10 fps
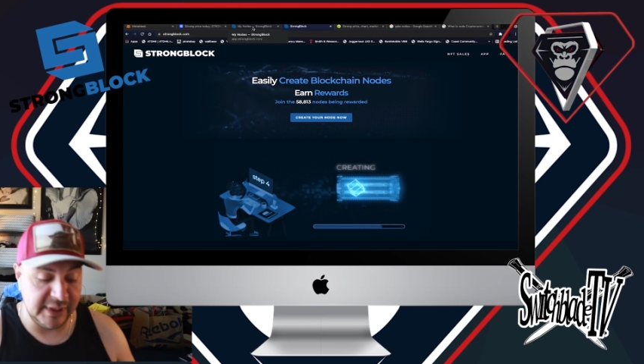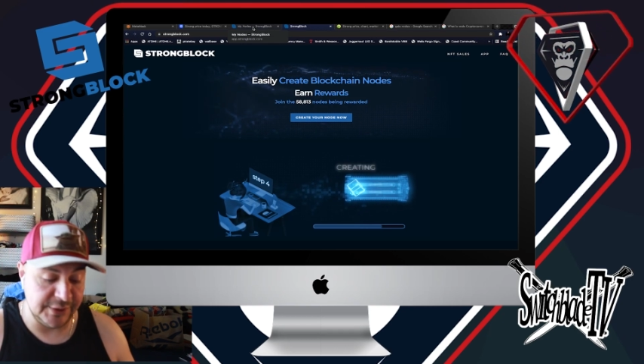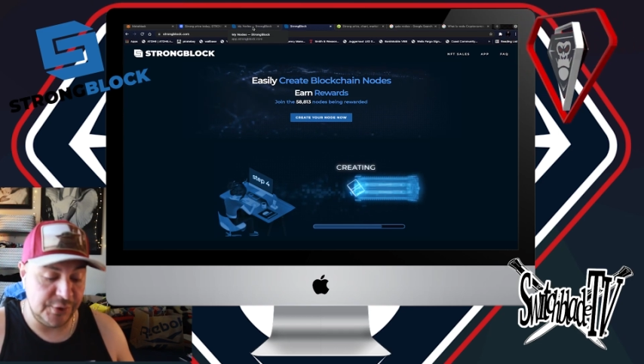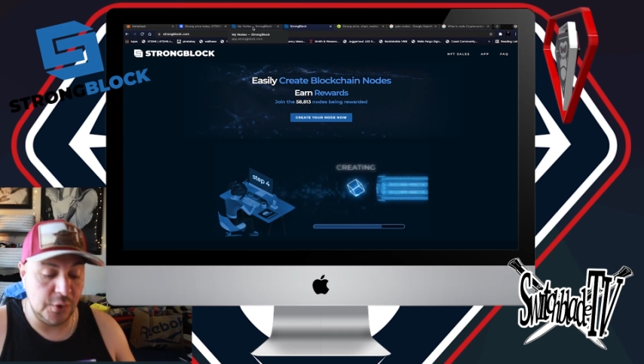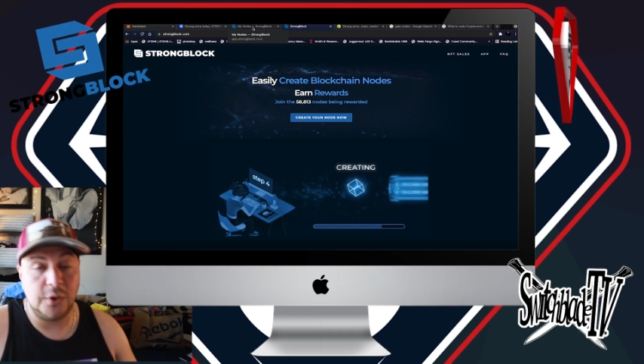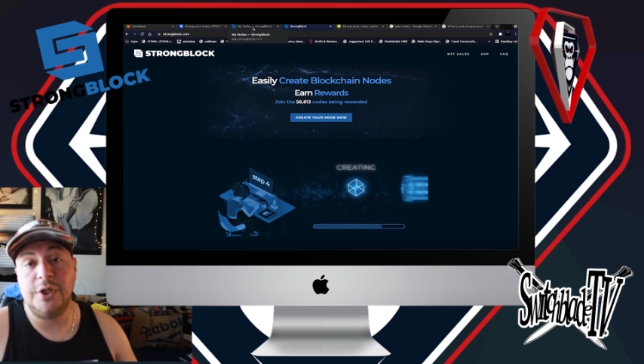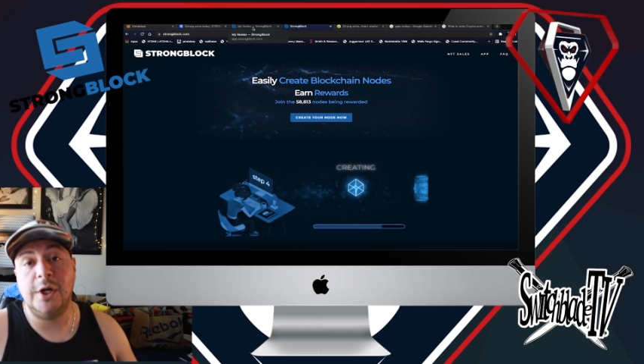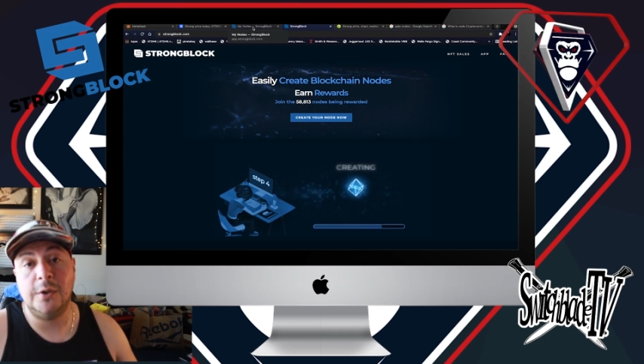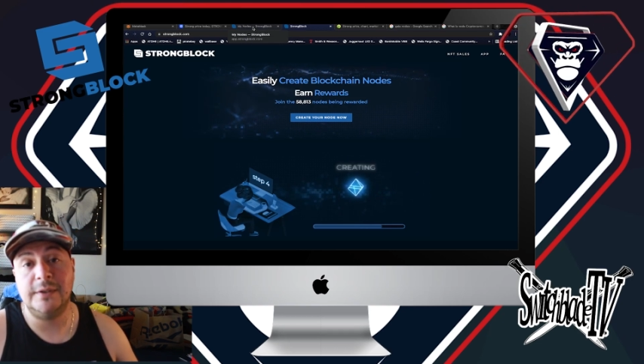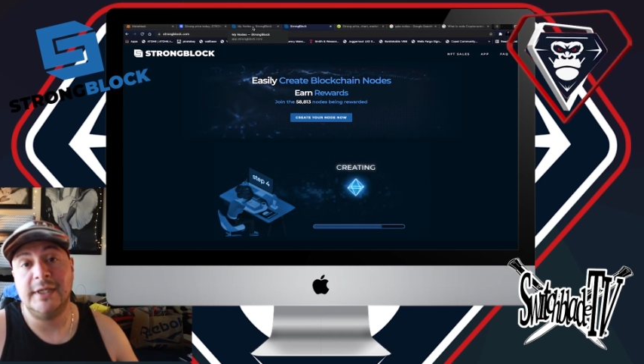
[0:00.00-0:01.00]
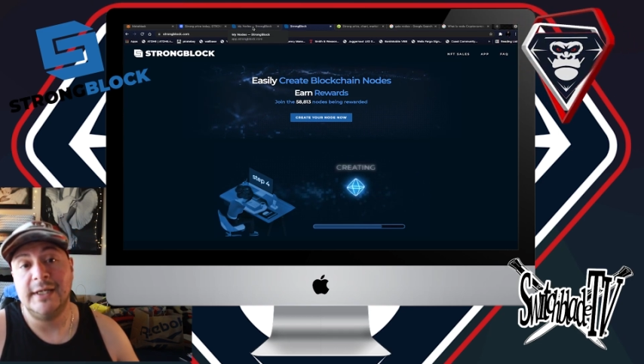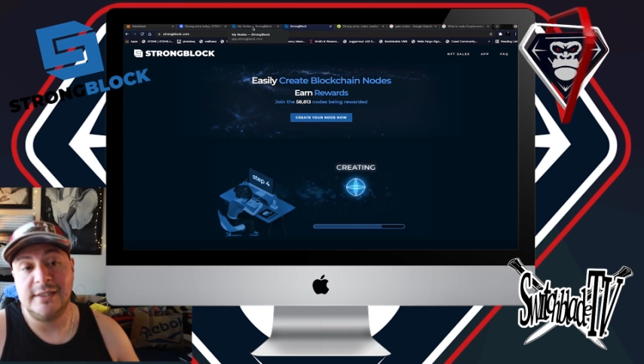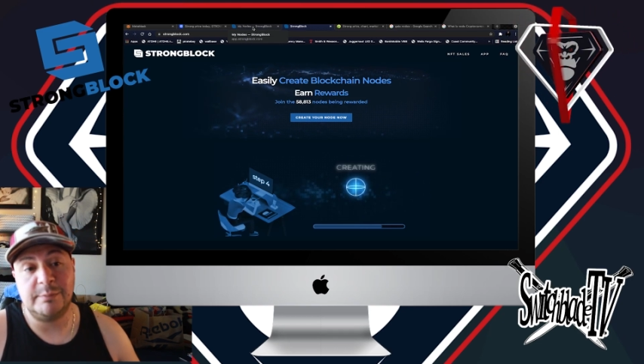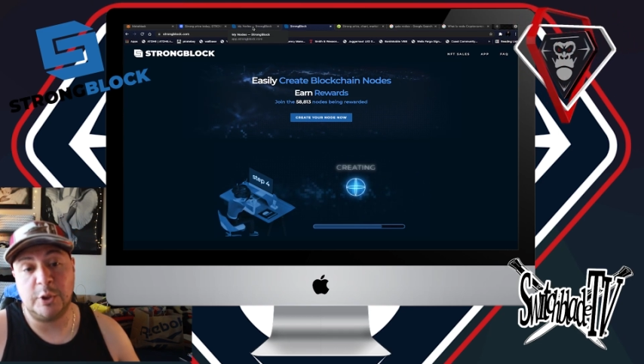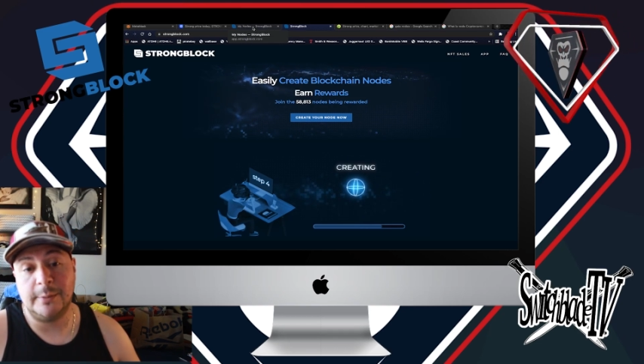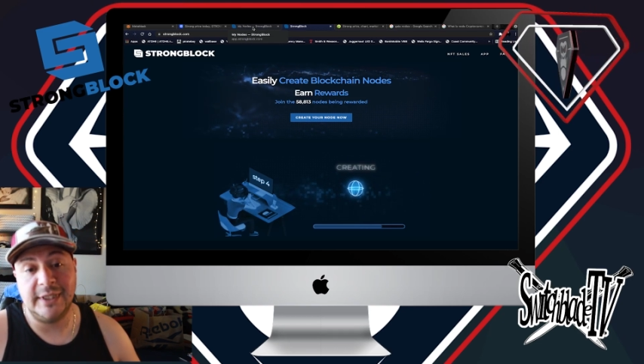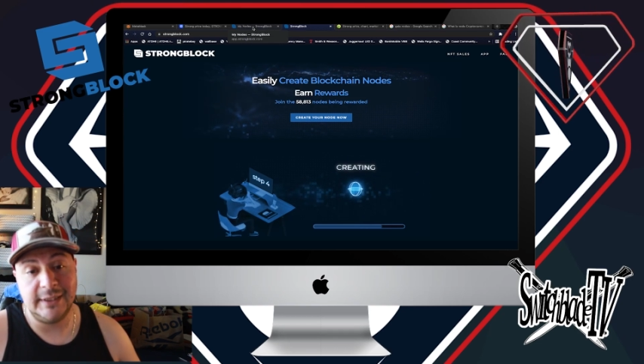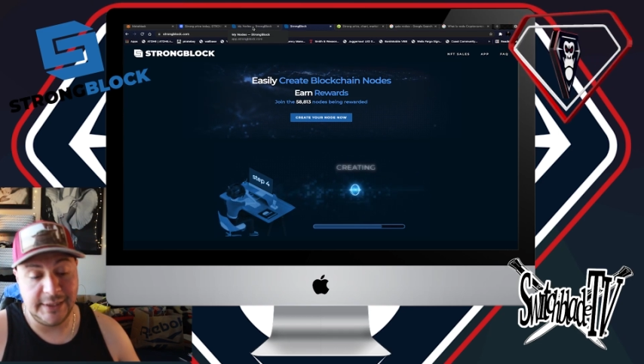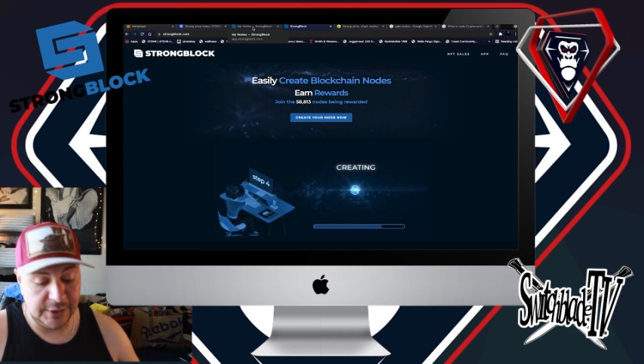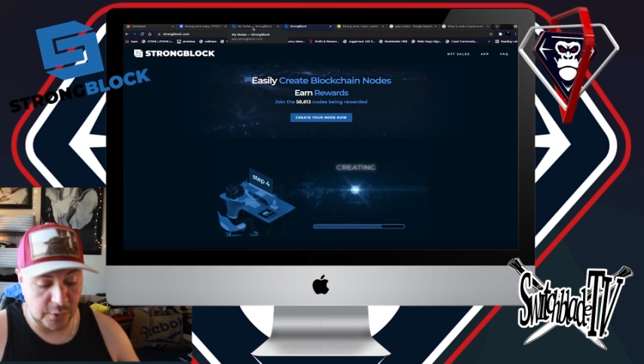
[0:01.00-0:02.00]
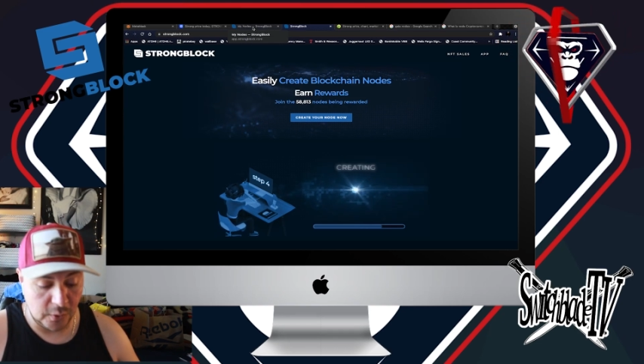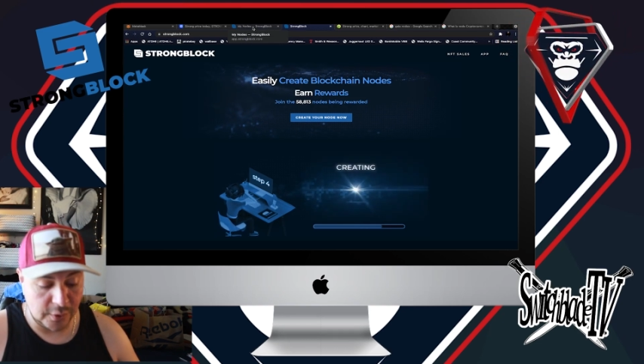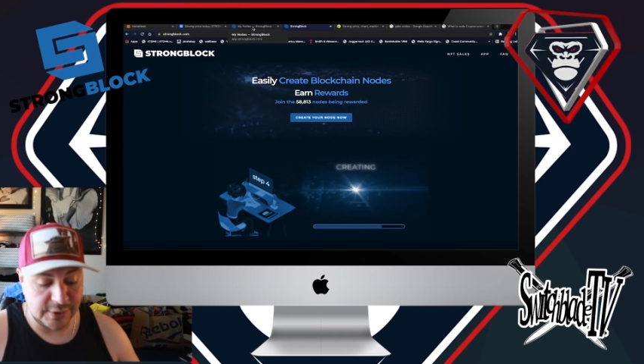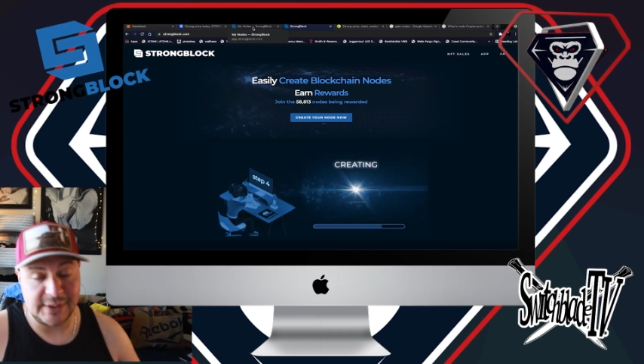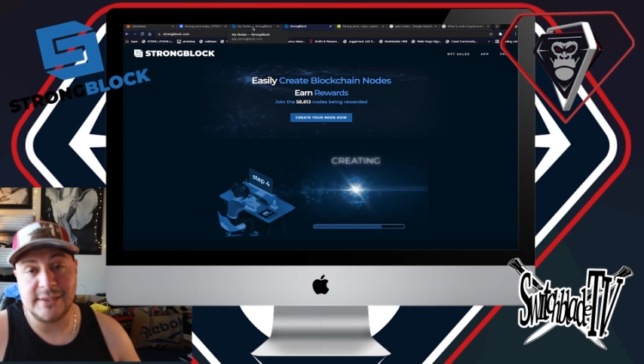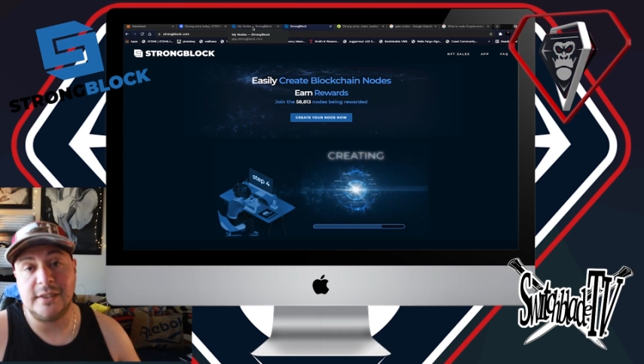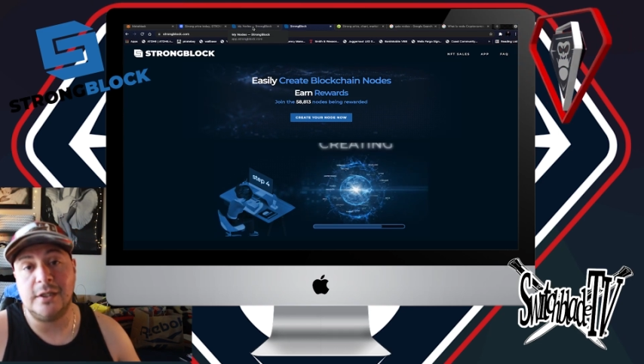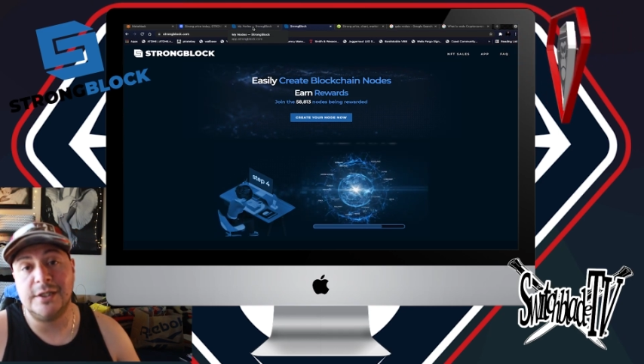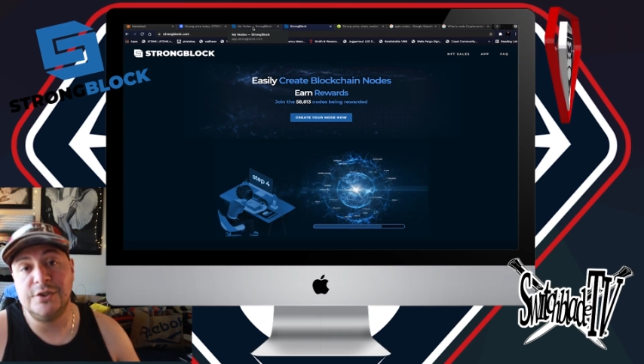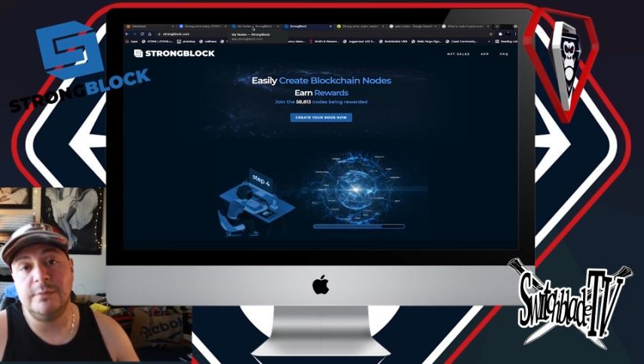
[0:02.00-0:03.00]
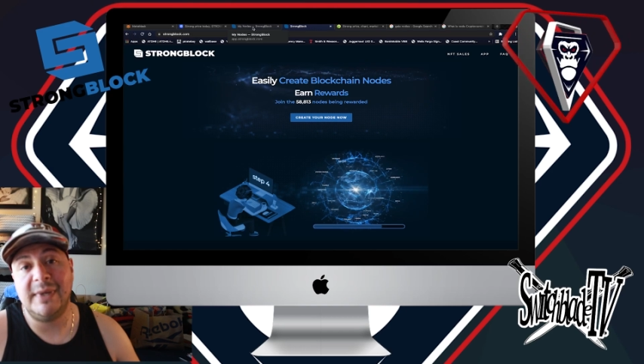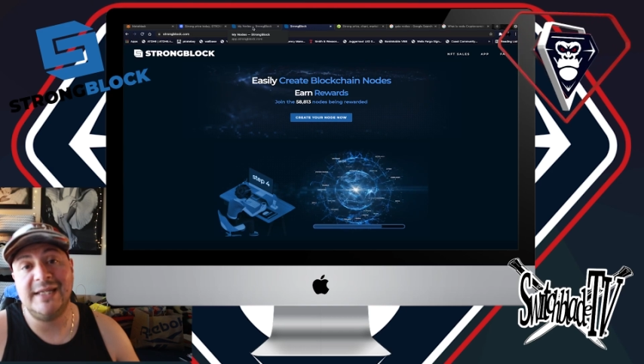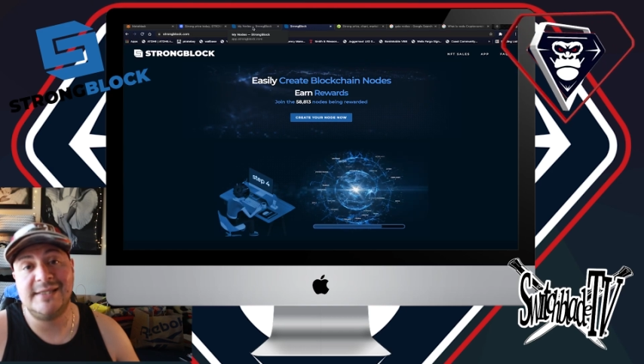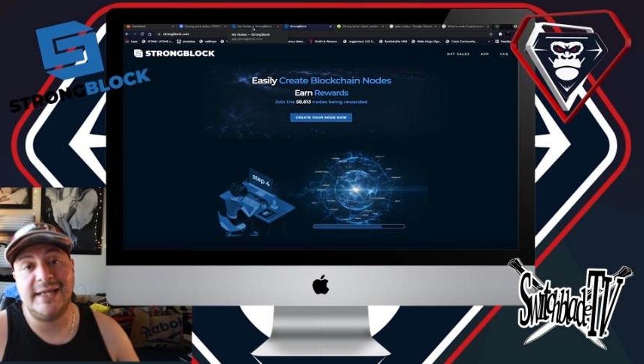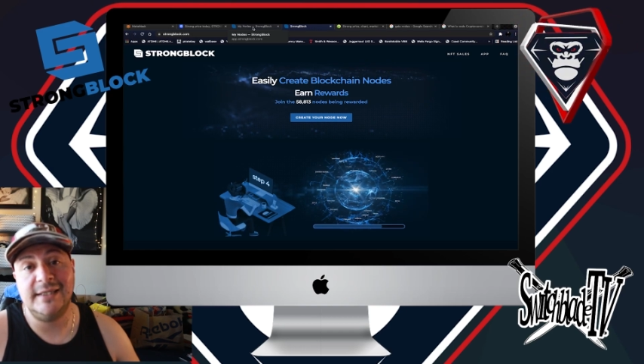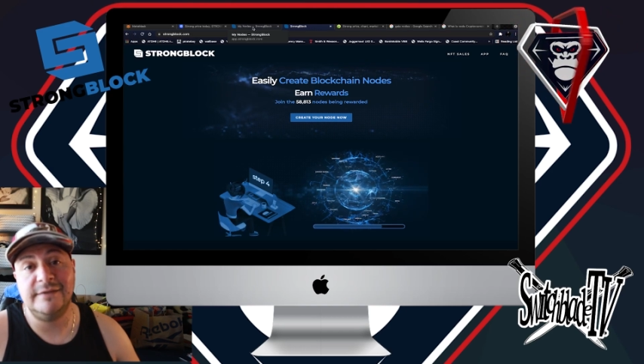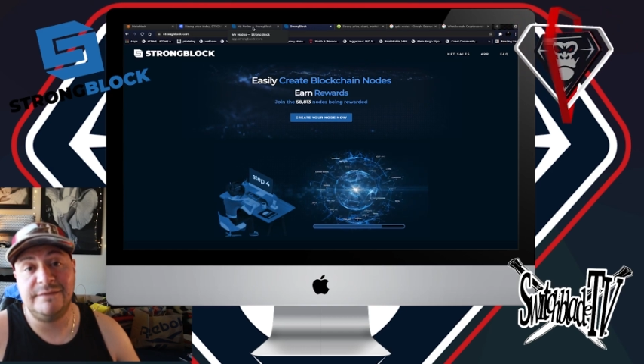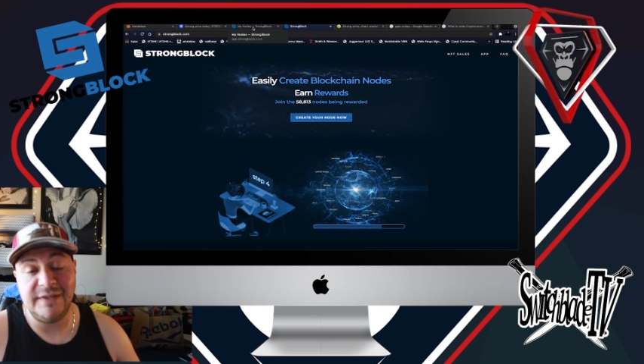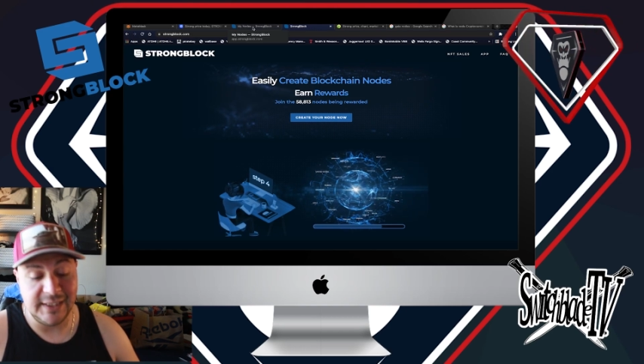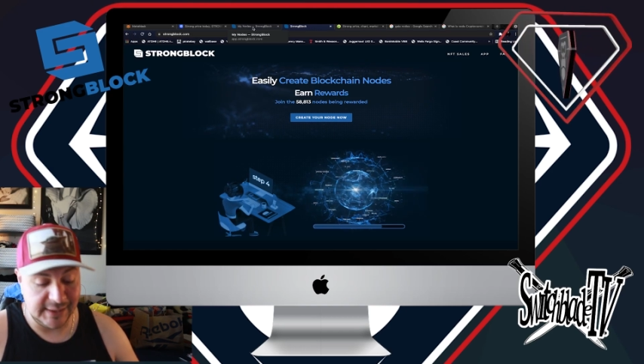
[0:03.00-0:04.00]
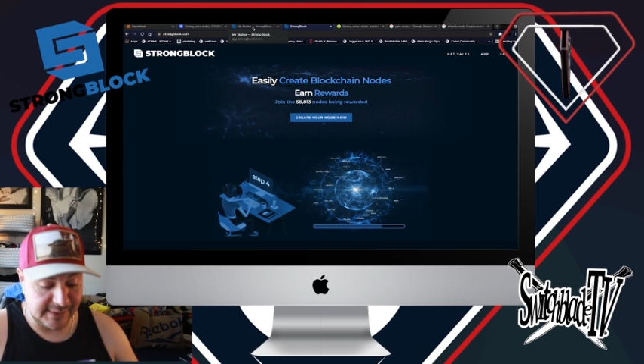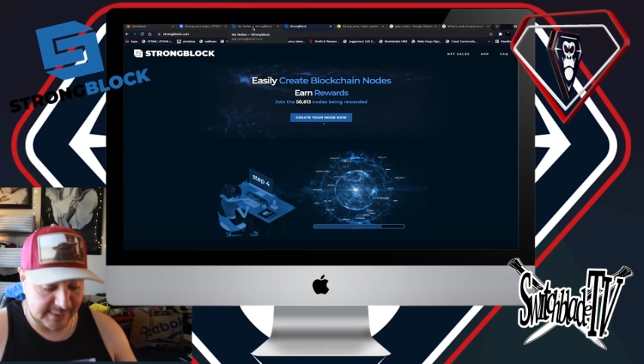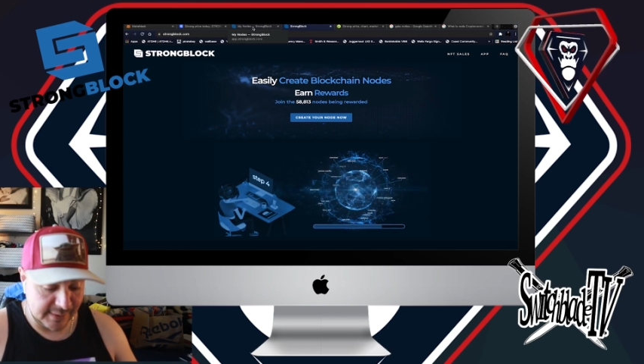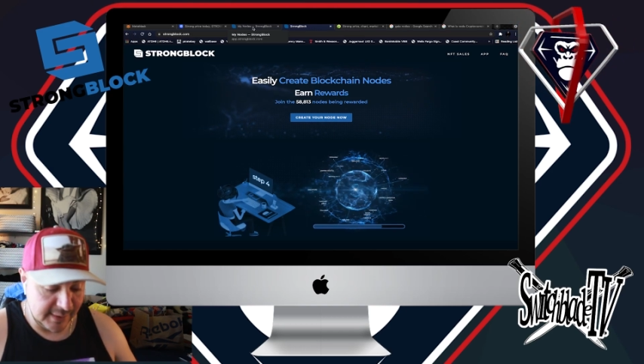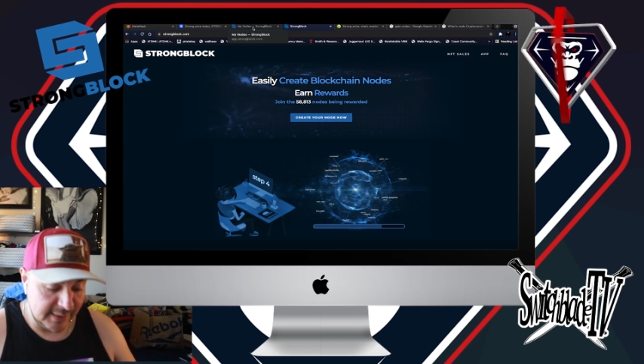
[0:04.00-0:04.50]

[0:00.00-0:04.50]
But it's your node. It's permanently yours as long as you maintain the fees,